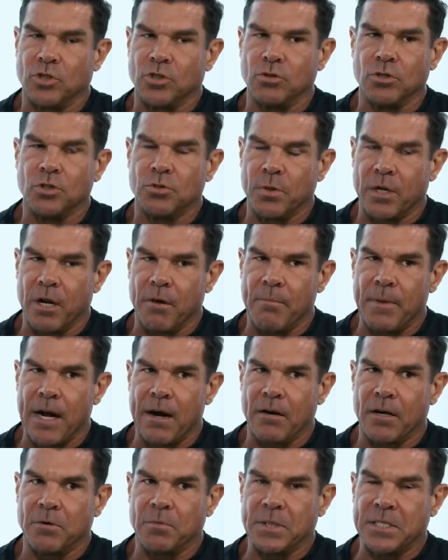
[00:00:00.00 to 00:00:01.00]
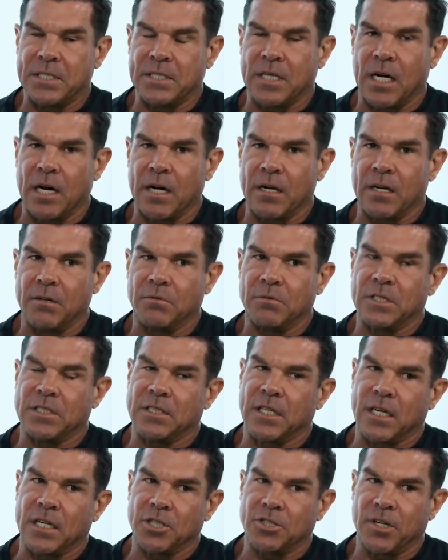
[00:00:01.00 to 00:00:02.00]
As soon as we got married, we started it. We
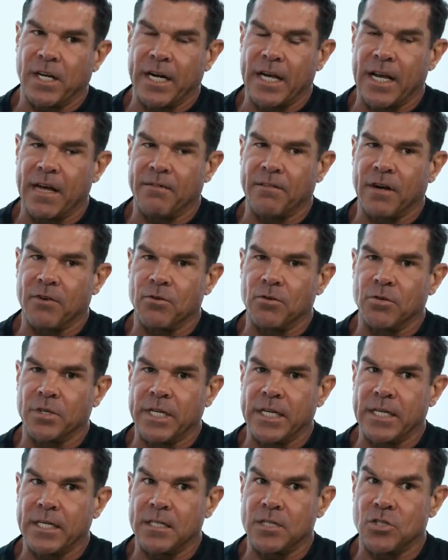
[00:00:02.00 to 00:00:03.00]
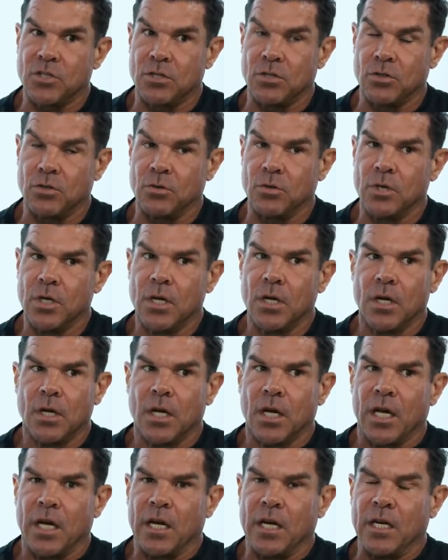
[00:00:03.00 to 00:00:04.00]
started trying to have our own kids too,
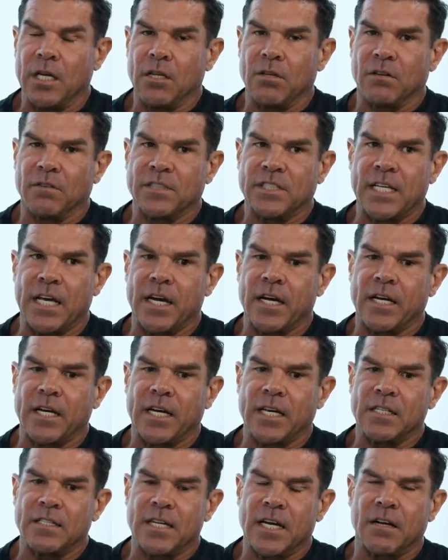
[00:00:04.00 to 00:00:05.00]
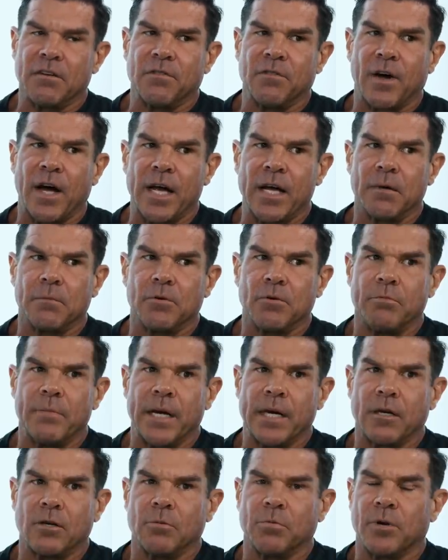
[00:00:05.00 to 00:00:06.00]
and neither of us had any identifiable
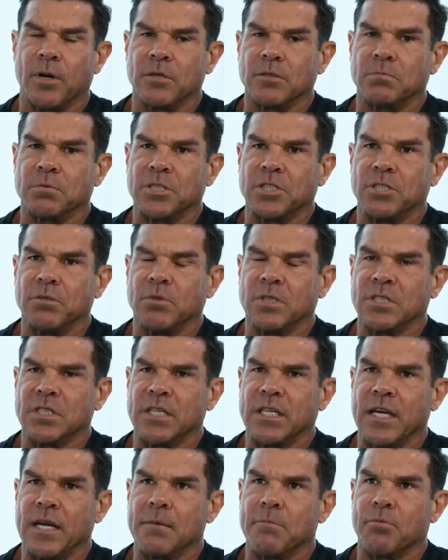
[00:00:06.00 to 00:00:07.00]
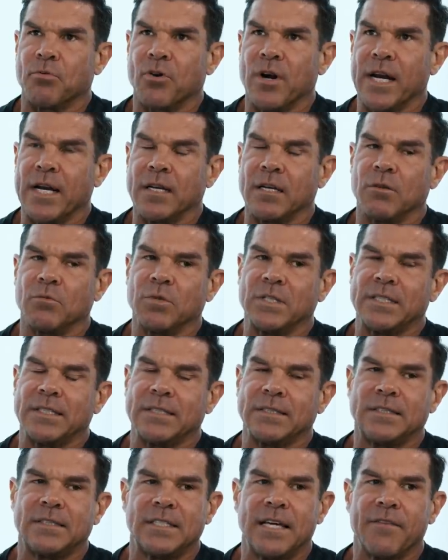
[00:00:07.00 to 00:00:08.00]
medical problems. But she wasn't getting pregnant. We
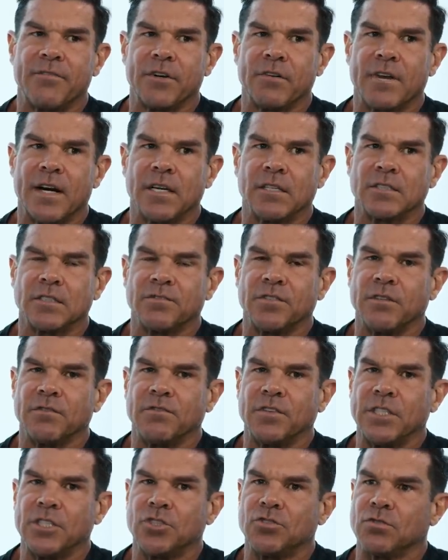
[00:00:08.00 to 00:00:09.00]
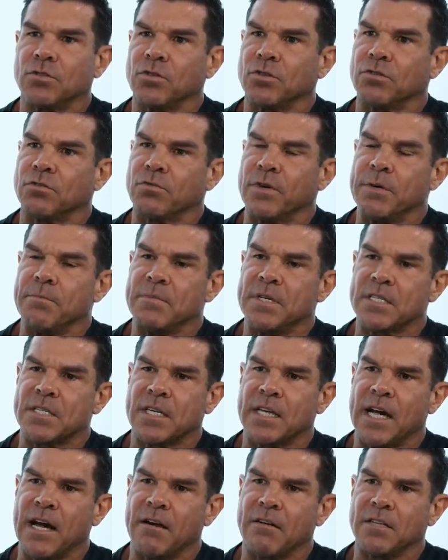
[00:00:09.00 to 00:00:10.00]
did seven rounds of in vitro, three
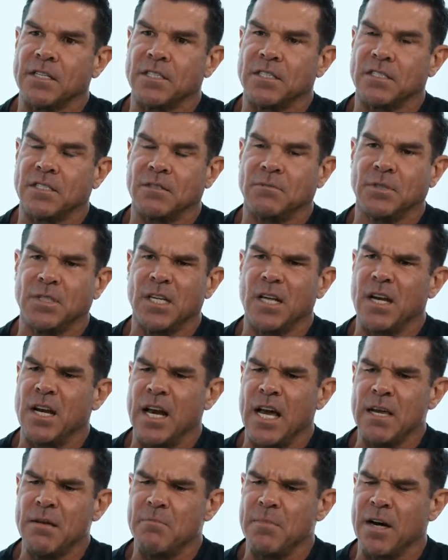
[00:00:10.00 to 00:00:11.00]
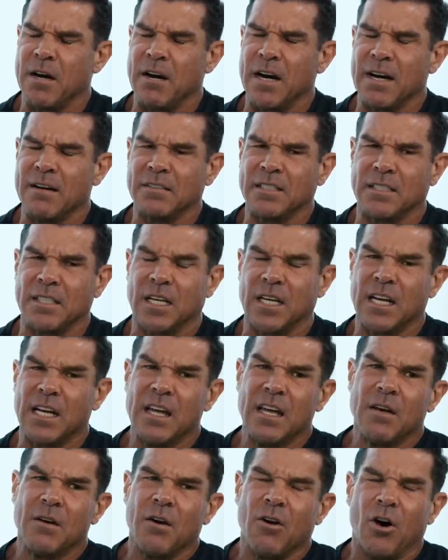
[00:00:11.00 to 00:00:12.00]
miscarriages. It was a nightmare, and I was like,
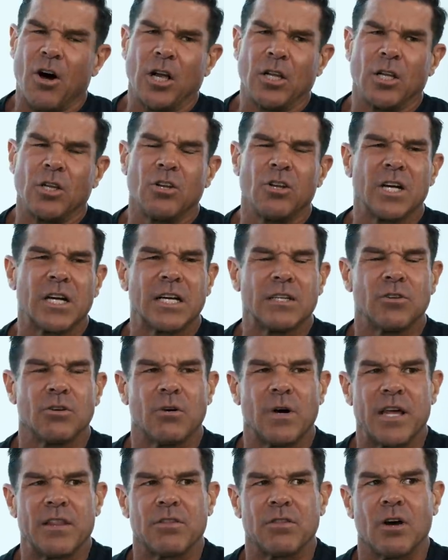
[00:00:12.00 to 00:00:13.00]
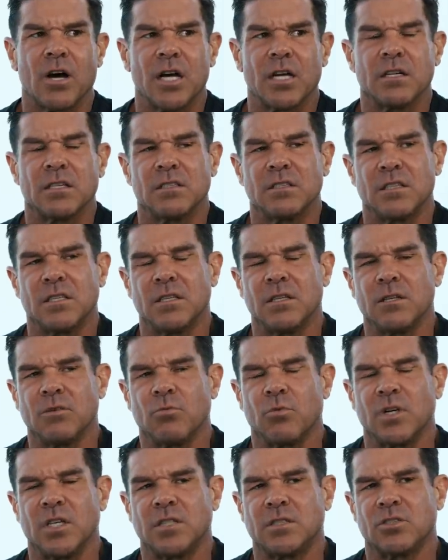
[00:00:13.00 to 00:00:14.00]
all along though, I thought
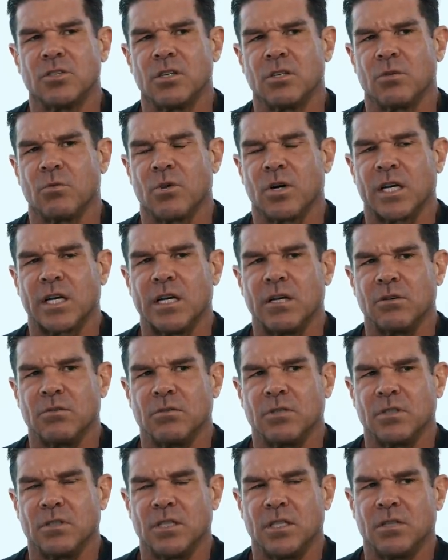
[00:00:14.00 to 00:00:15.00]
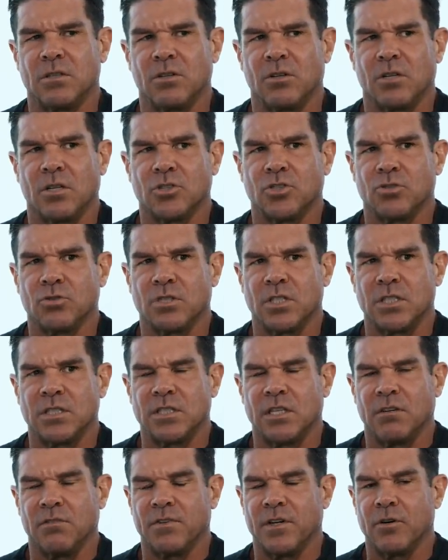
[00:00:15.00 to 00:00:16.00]
it'll it's gonna work out. Well, it'll all sort
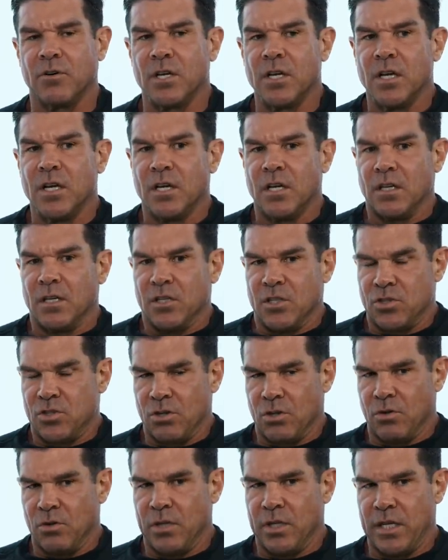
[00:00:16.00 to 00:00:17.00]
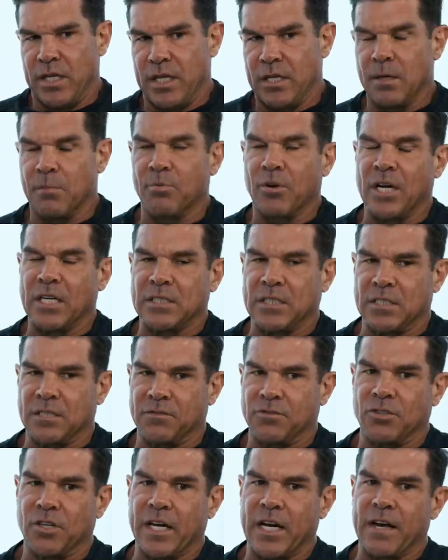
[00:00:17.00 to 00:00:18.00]
itself out. So in the process
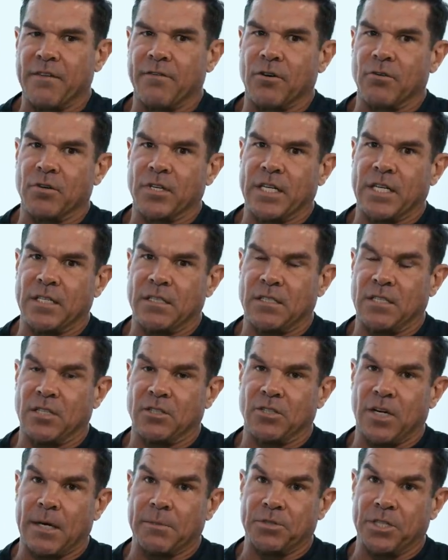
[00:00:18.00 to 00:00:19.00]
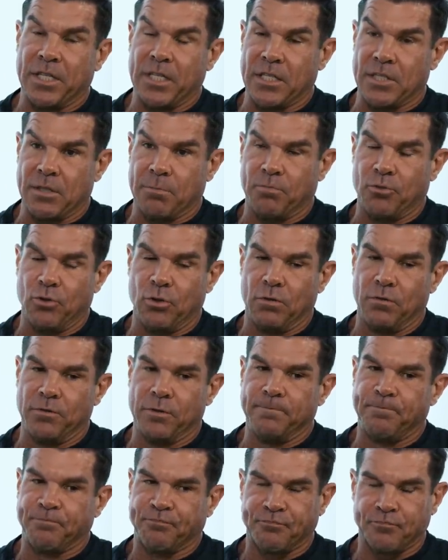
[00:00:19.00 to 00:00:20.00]
of trying to have our own kids, the adoption gets approved.